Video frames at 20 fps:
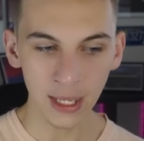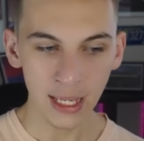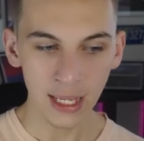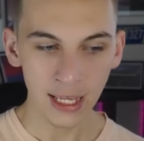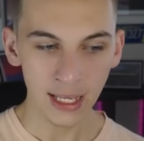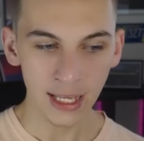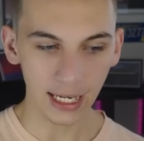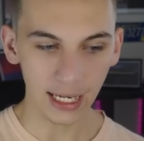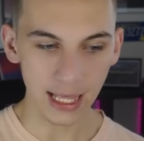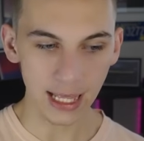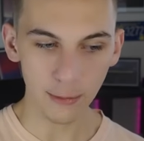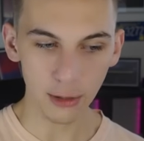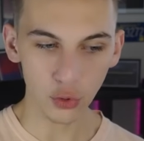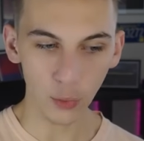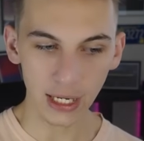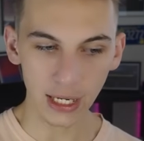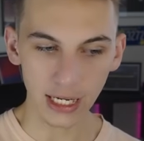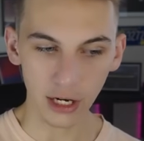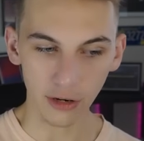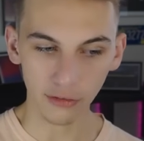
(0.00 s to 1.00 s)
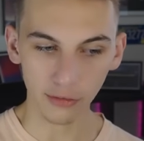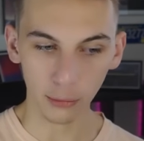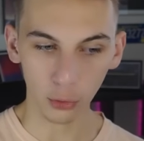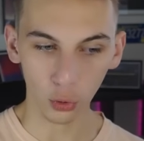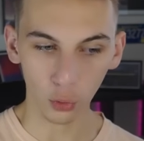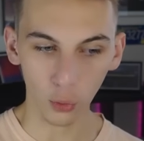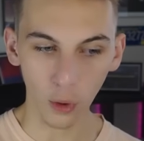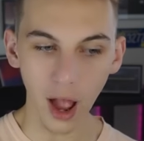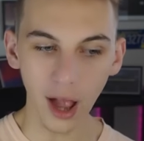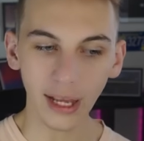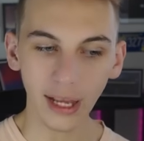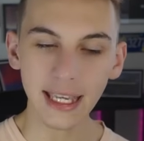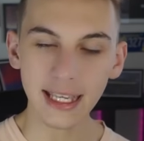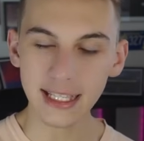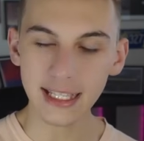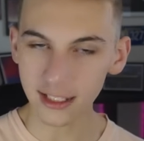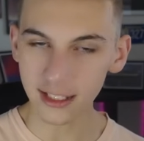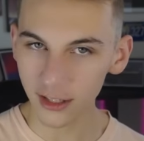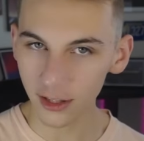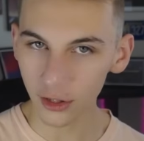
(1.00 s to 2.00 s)
kind of in between here from the Rockies
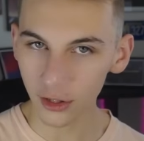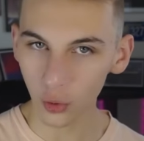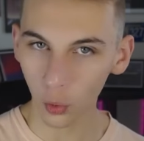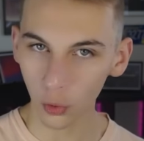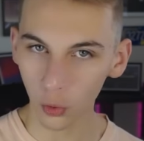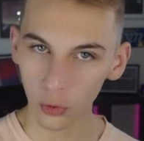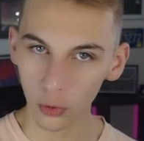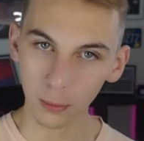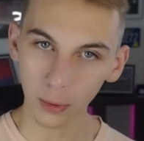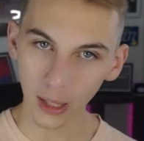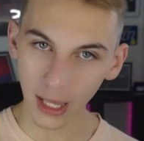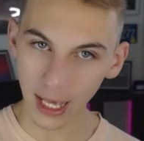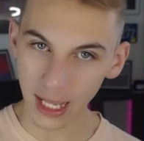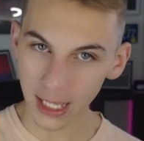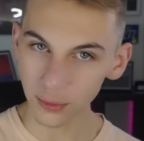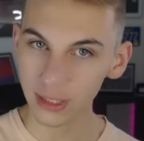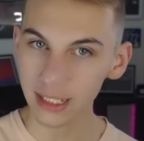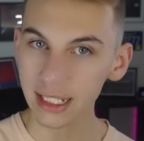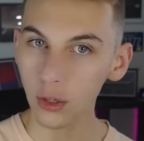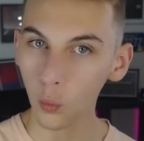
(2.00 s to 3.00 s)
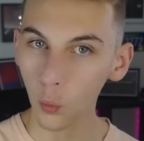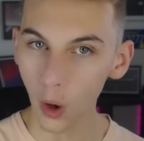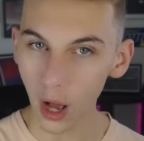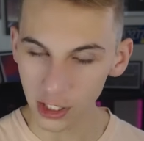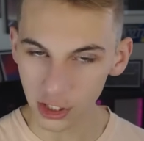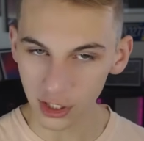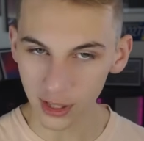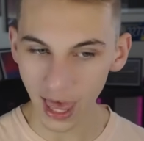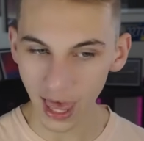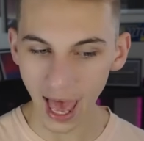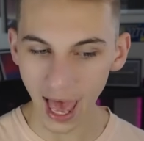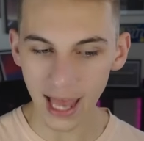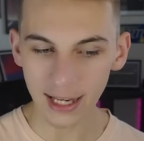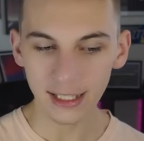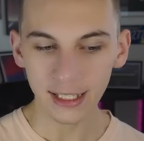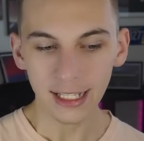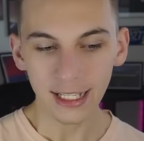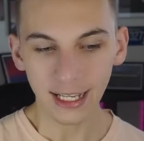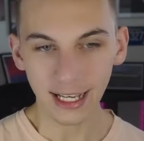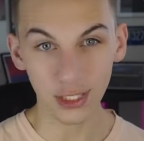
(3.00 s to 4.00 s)
into the Northern Plains. We'll need to watch that.
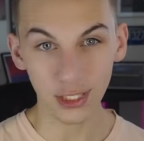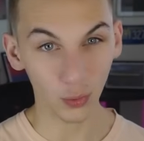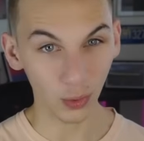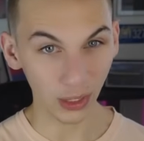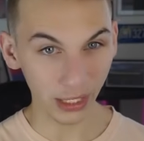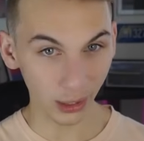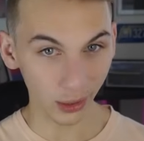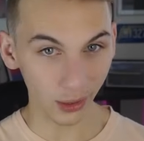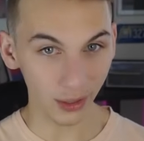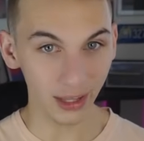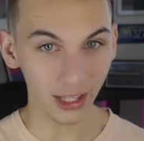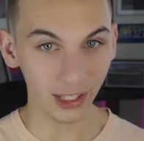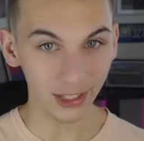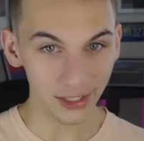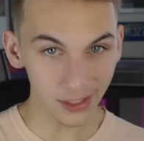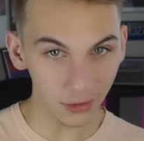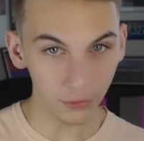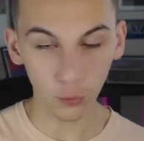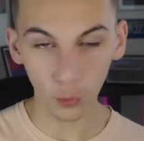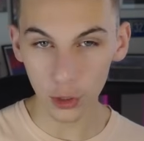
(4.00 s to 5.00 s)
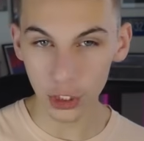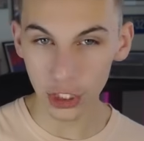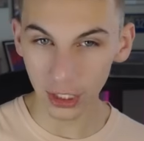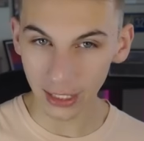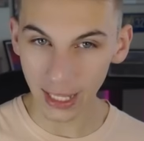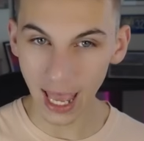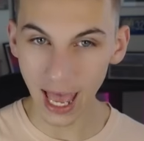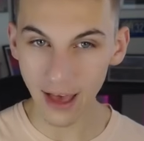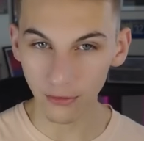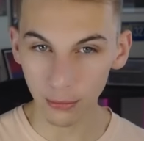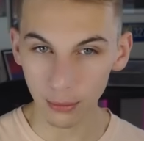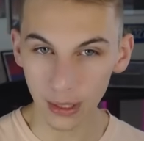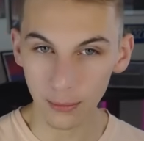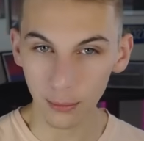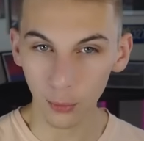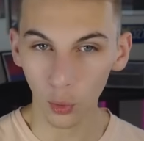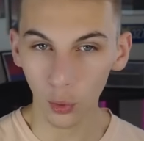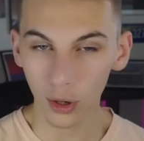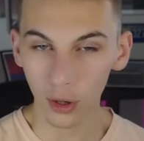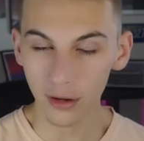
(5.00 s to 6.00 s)
That's one area that could unfortunately have a bit
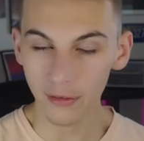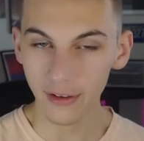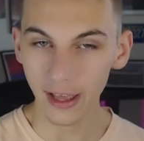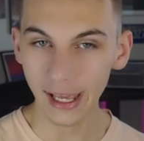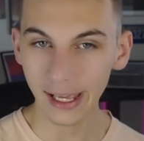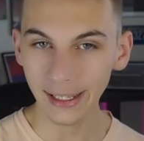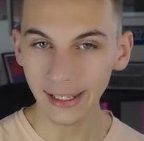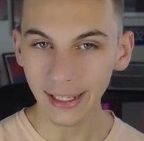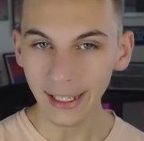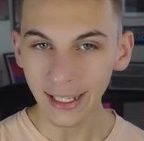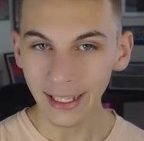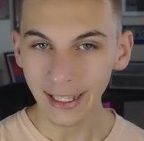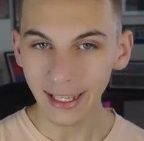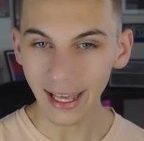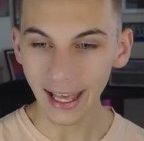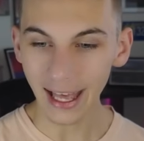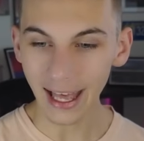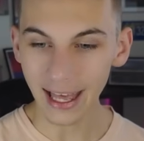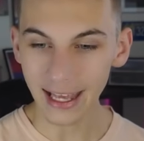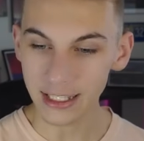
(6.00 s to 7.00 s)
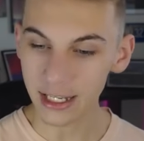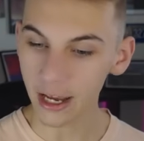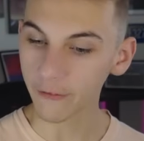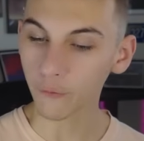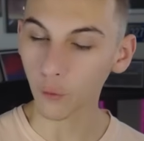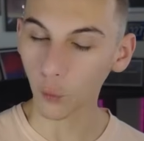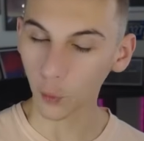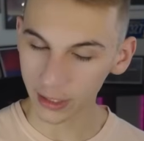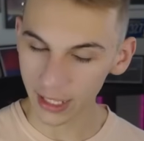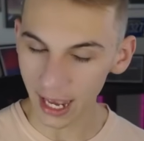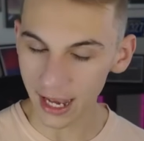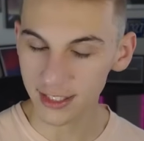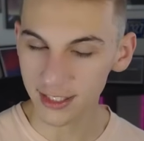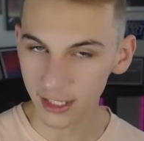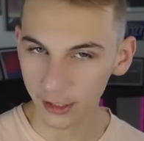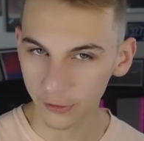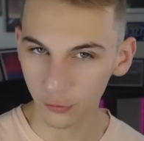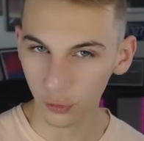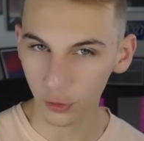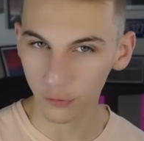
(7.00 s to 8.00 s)
more of a tough forecast
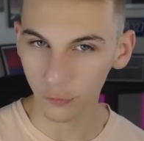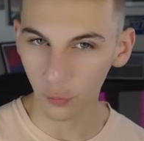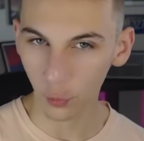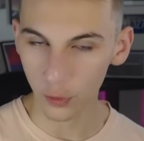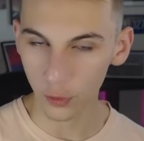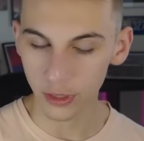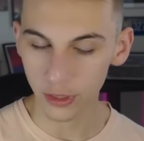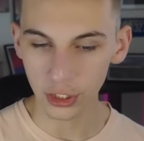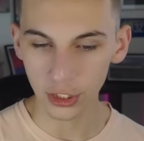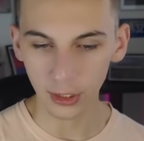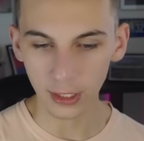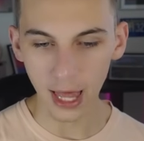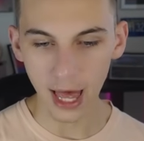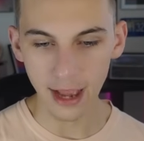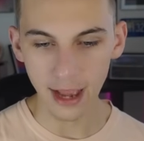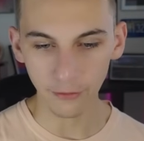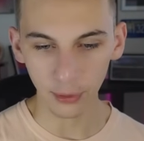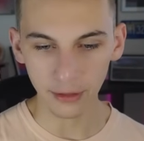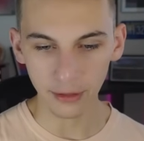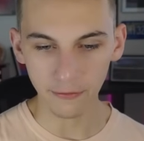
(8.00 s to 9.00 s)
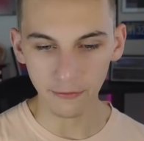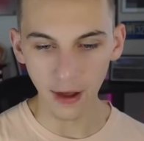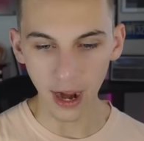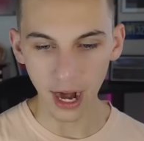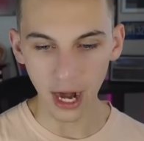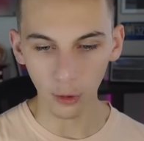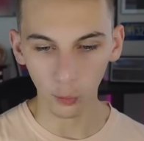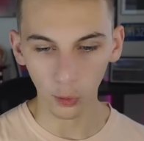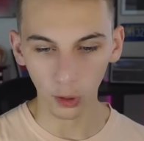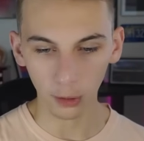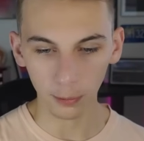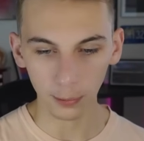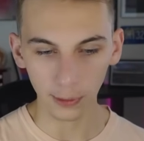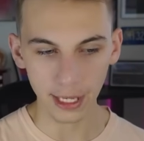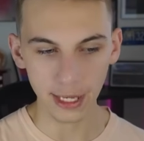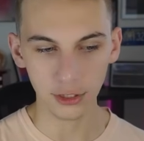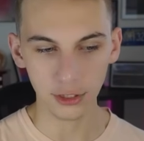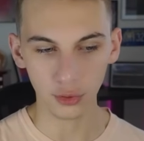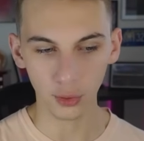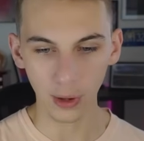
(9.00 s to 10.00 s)
there for the 4th of July for any firework
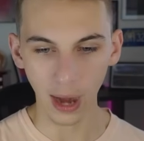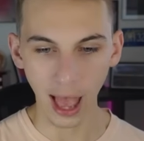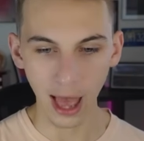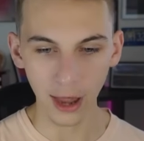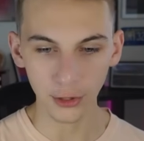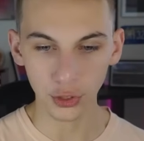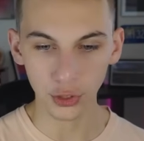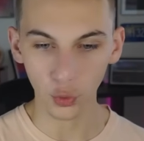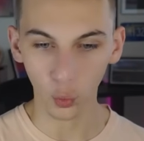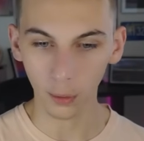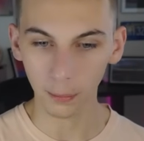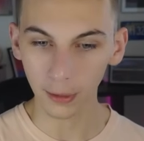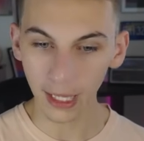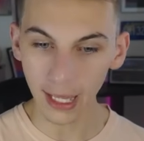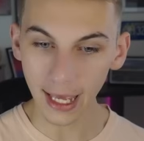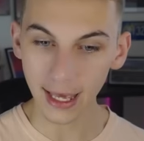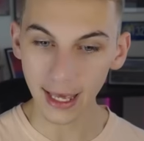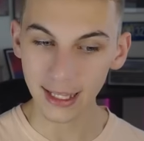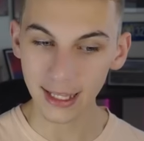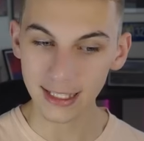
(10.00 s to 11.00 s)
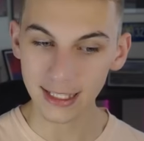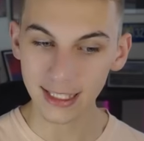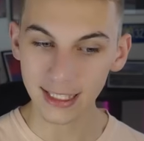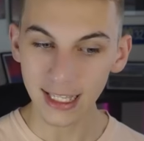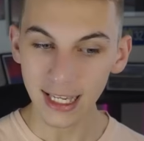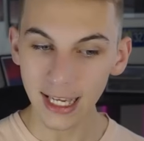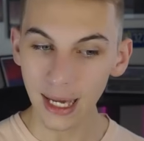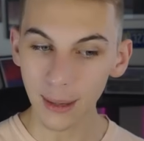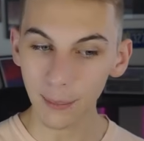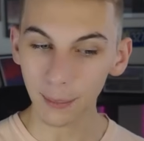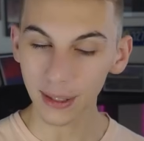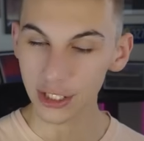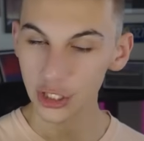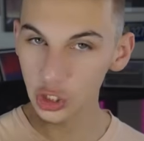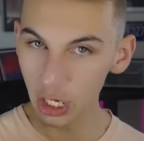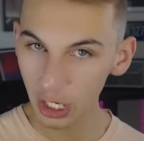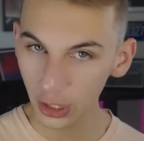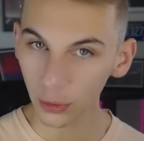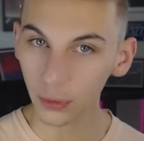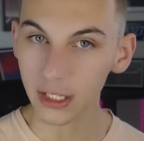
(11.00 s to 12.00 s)
plans or outdoor plans. But
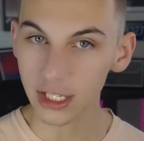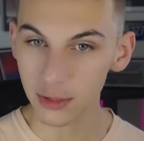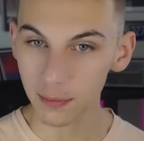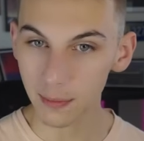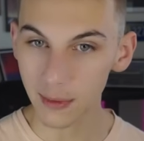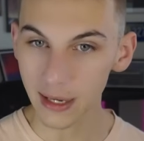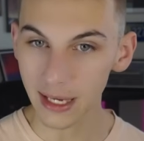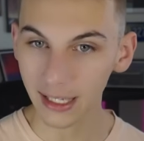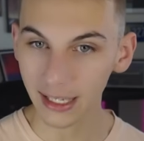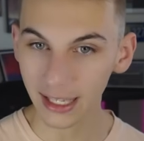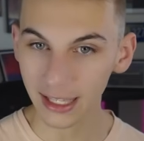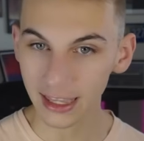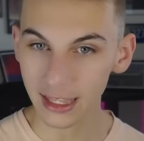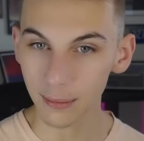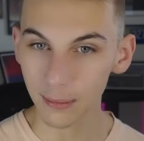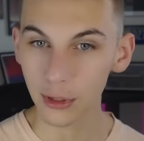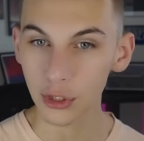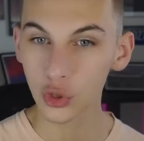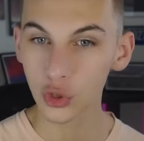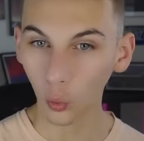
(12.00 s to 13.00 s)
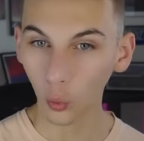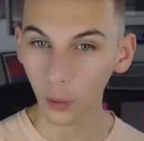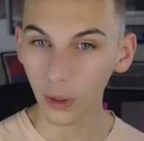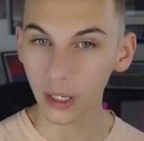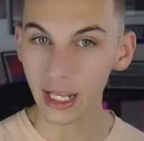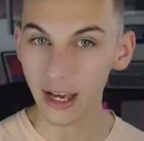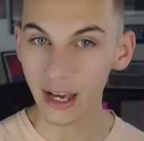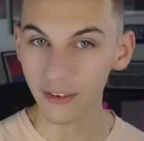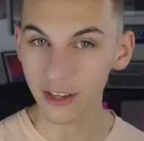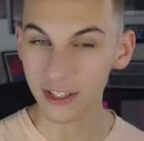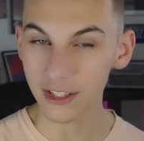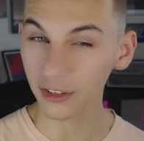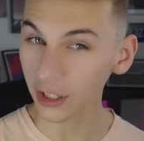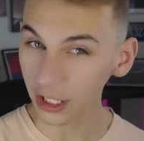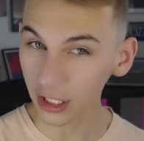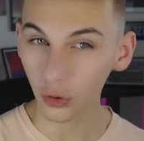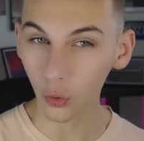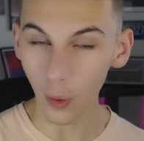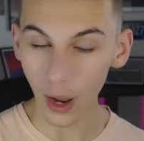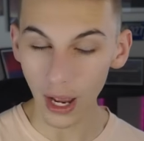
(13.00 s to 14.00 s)
generally speaking, the majority of us
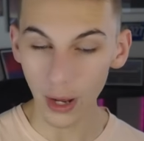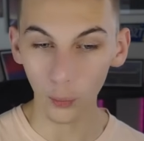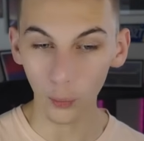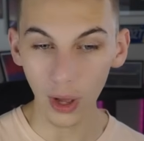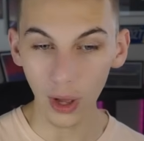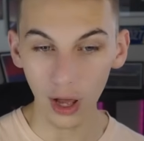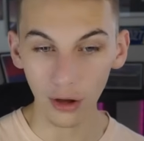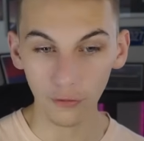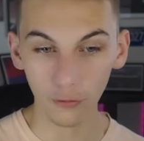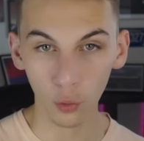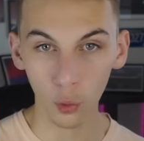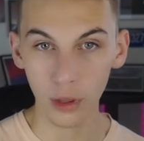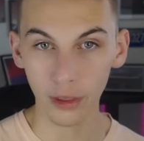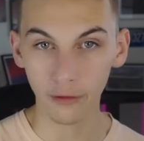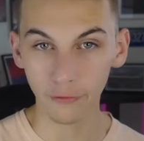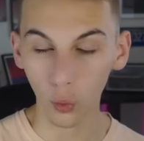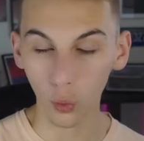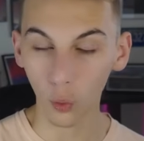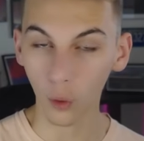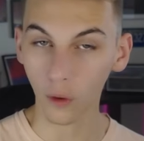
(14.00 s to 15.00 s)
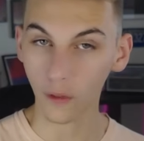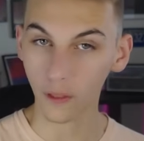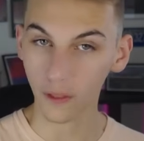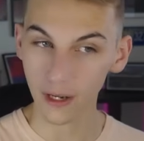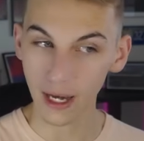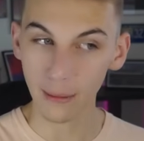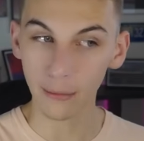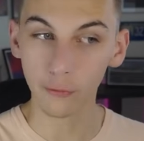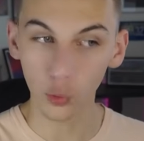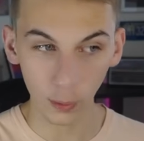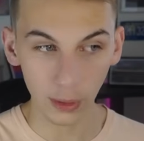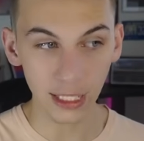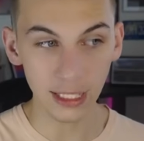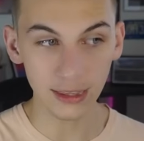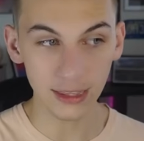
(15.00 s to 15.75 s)
looking quite well for the 4th. Now, before we get